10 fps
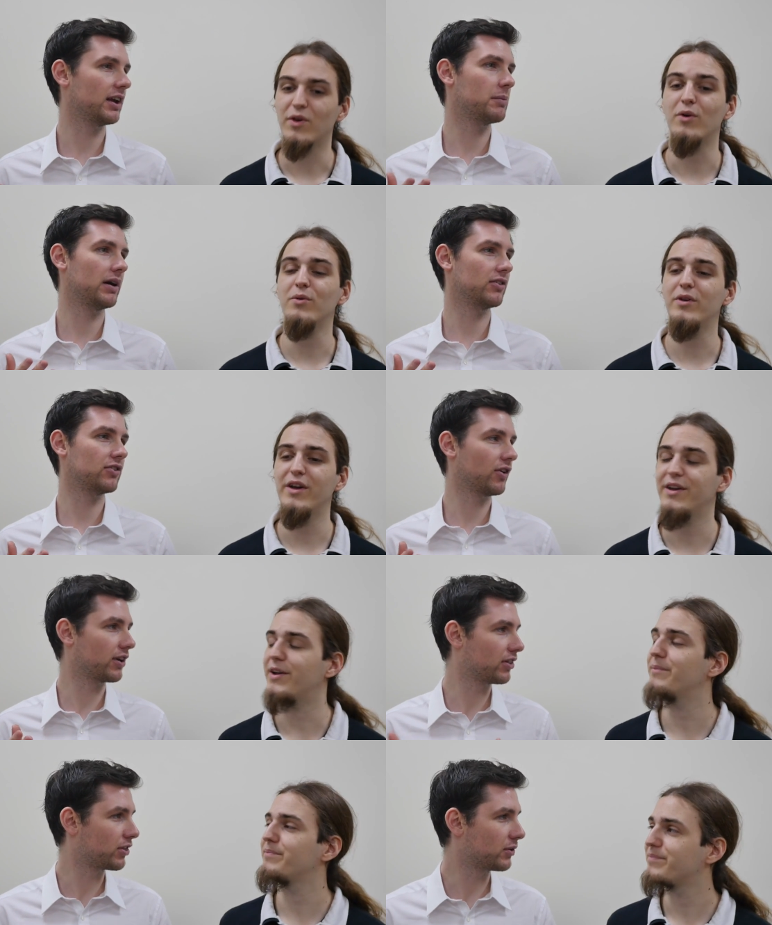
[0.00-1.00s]
Speaker 1: about okay,
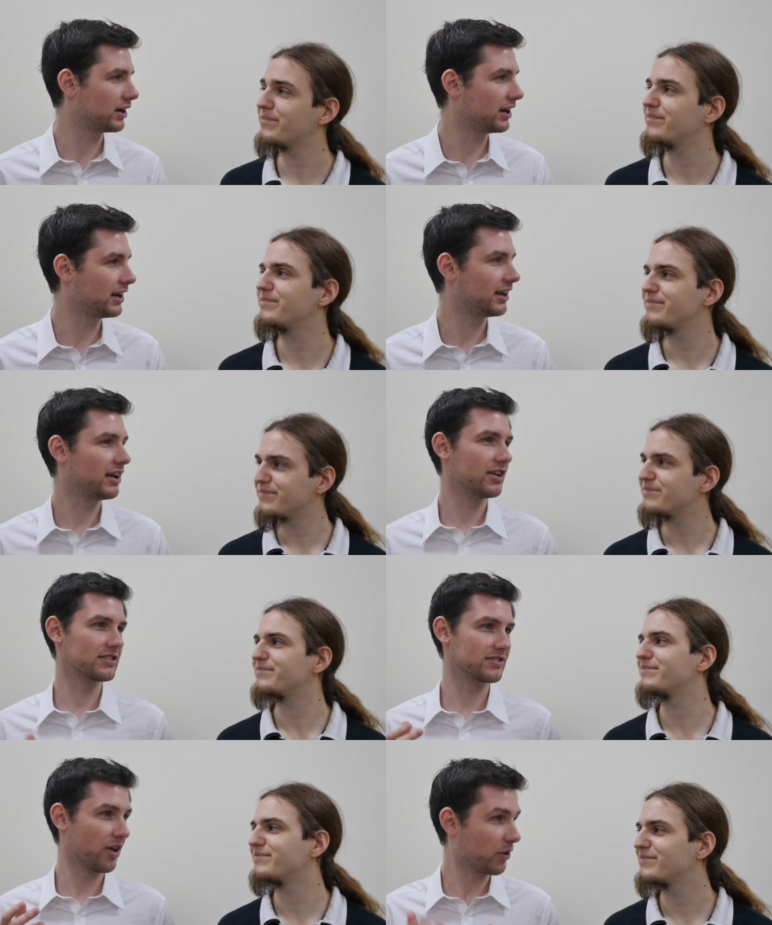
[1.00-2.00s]
Socket yeah. 3,
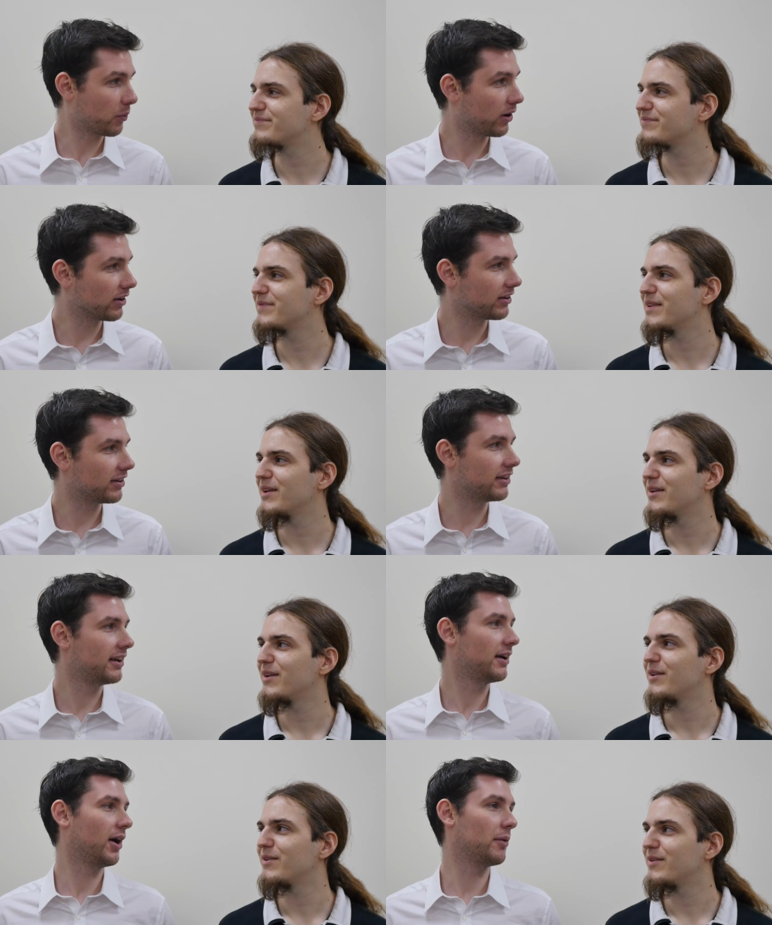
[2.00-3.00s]
Slot 1,
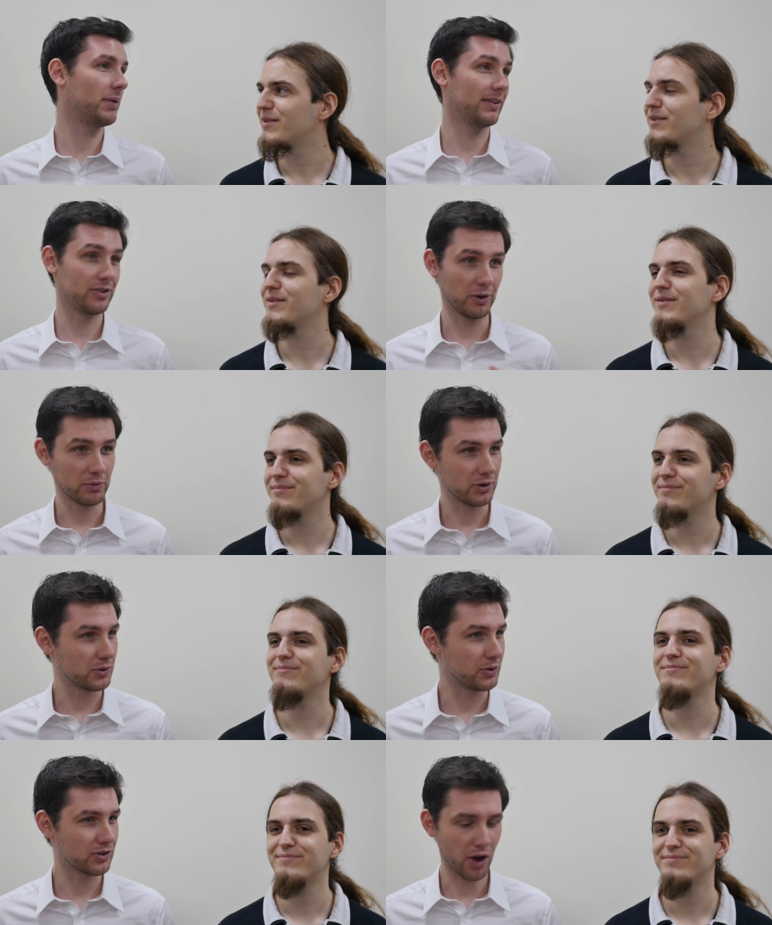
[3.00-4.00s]
uh, Pentium
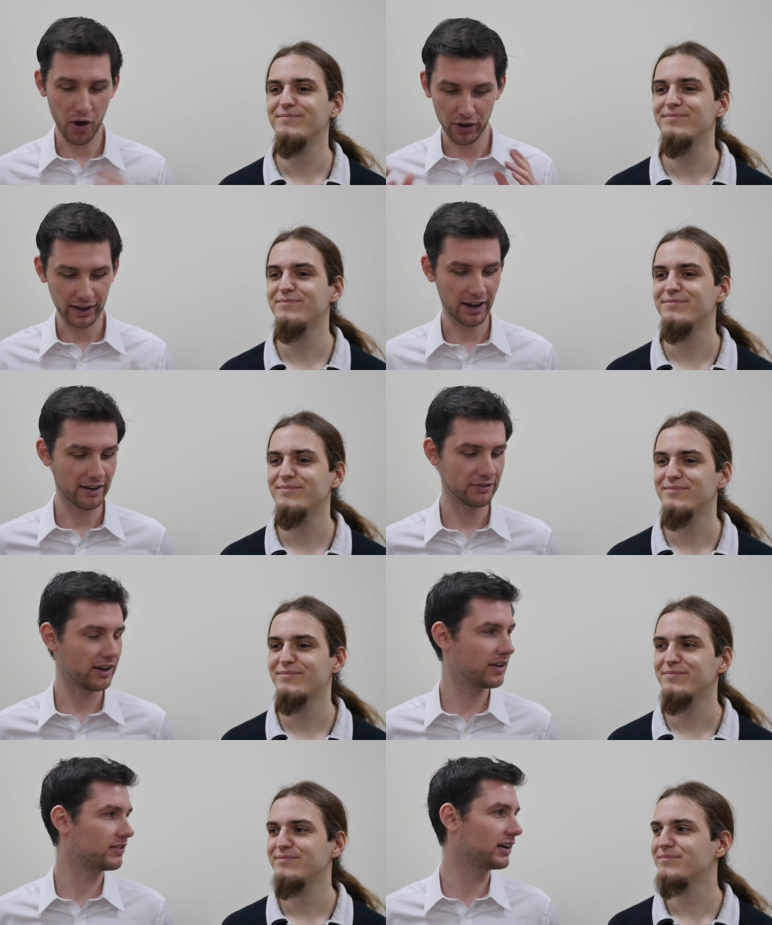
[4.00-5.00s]
2s, all that kind of
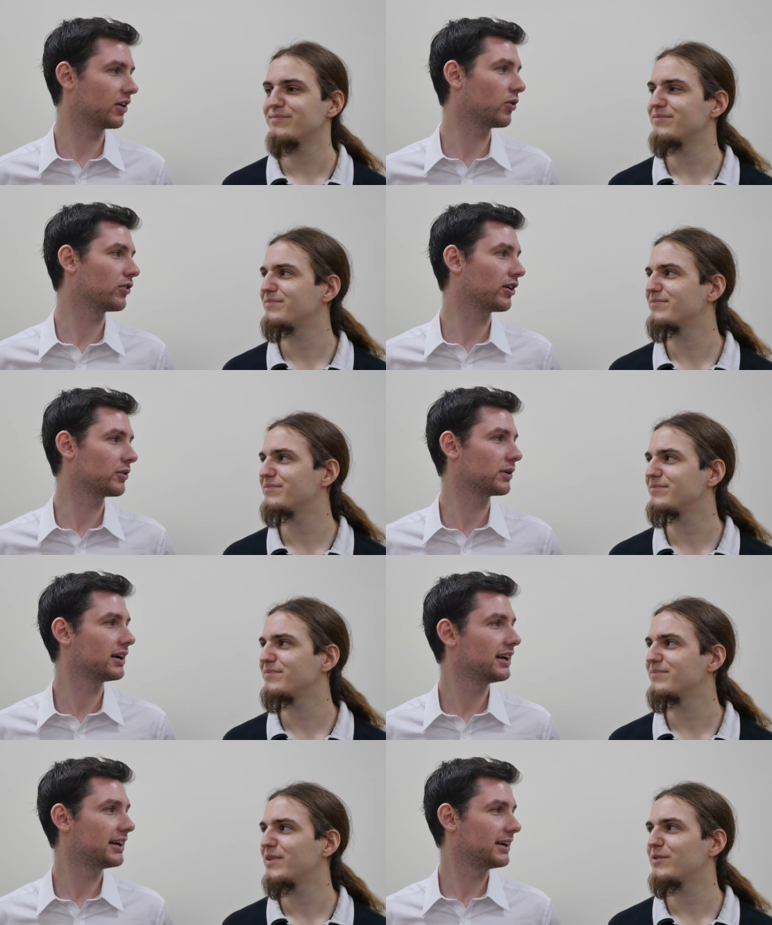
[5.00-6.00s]
very very old hardware.
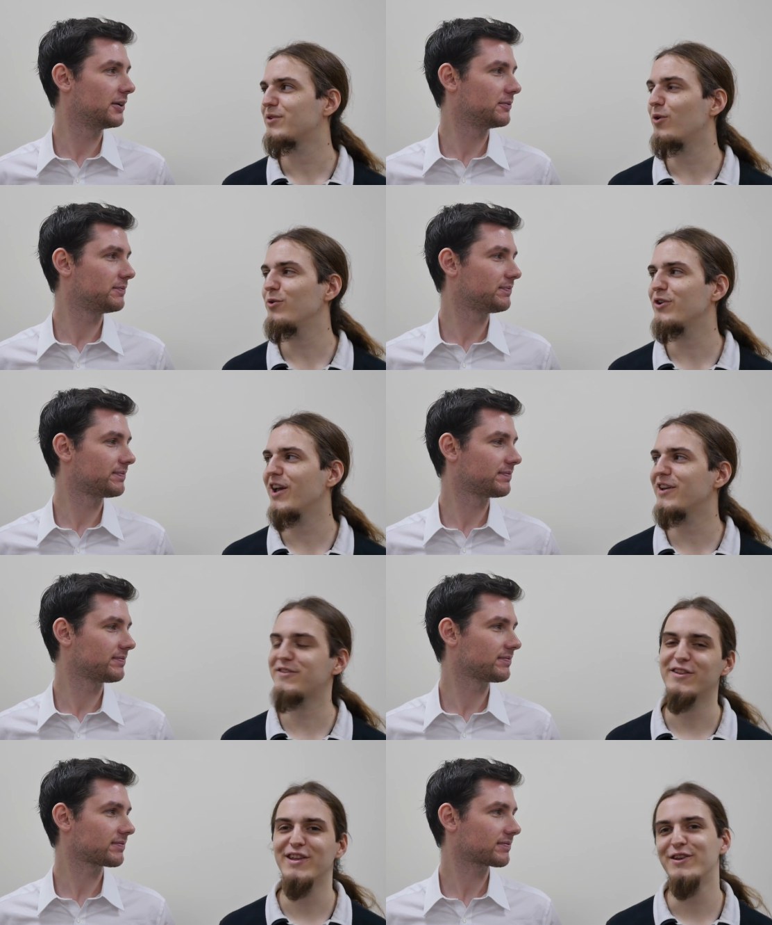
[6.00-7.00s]
Speaker 2: So all the guys
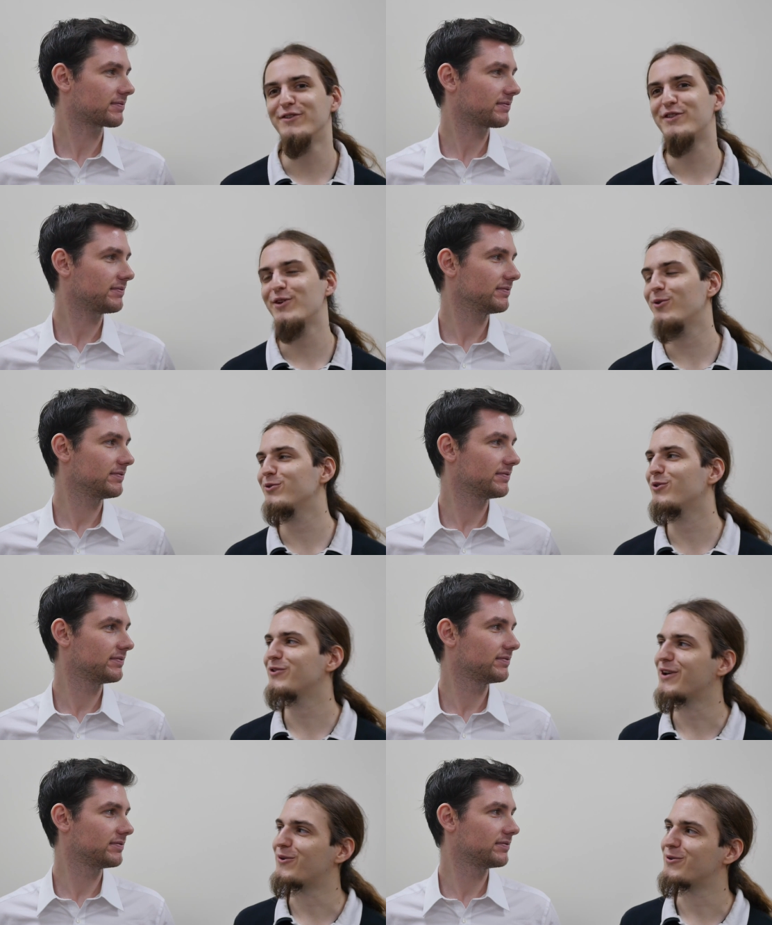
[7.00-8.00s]
that didn't sold
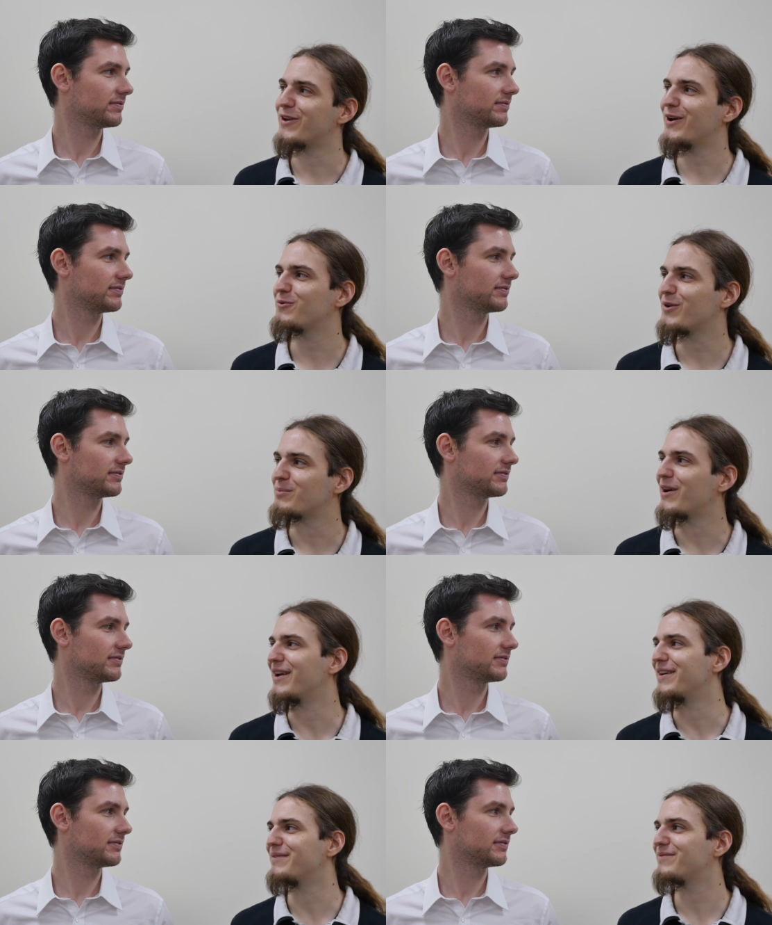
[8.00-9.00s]
all their old hardware by
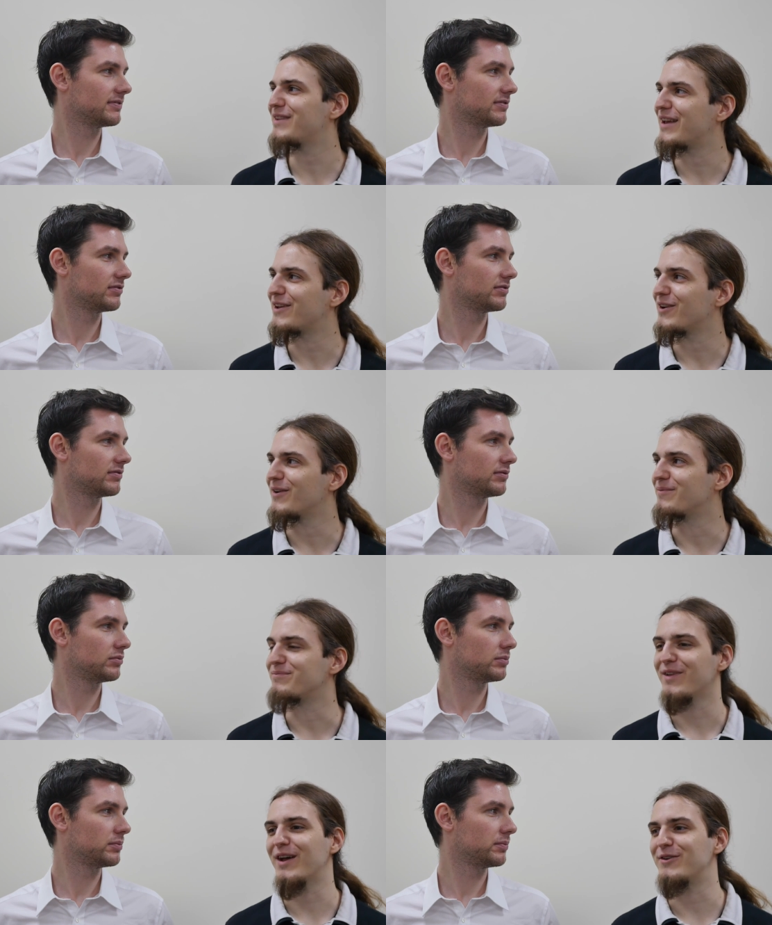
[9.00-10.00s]
like um,
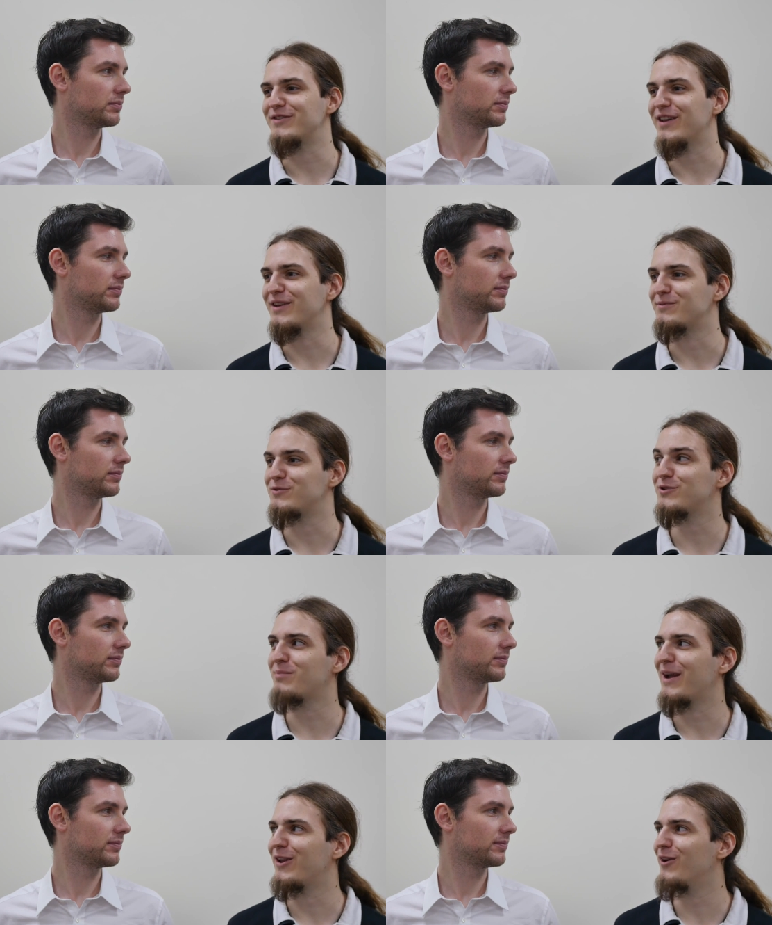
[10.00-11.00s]
I would say just
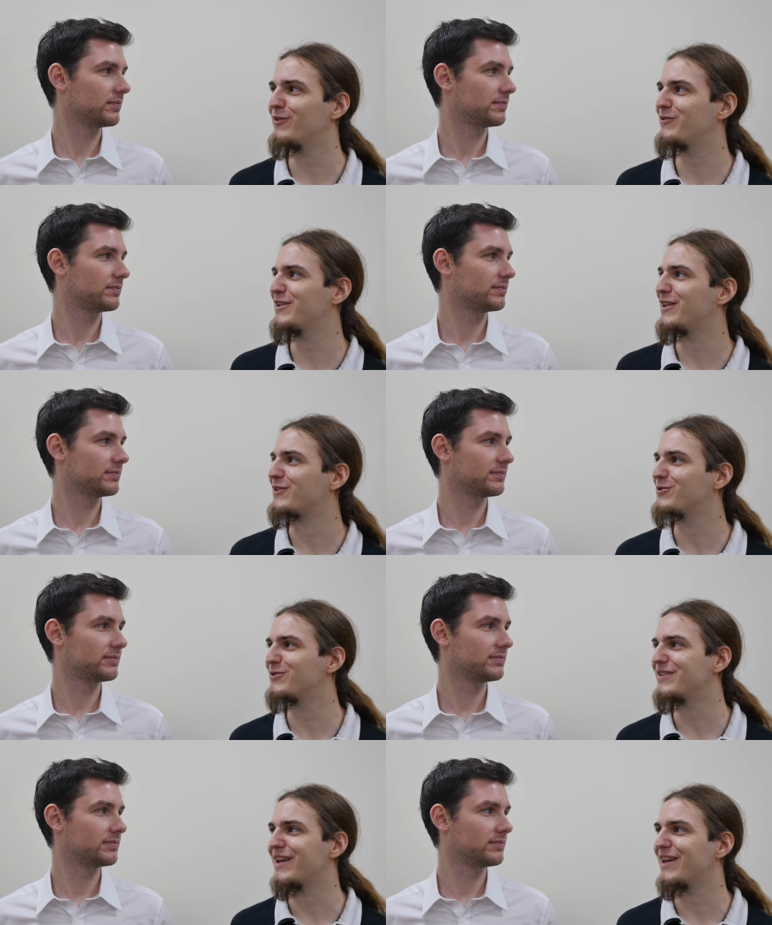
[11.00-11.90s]
by love of it and couldn't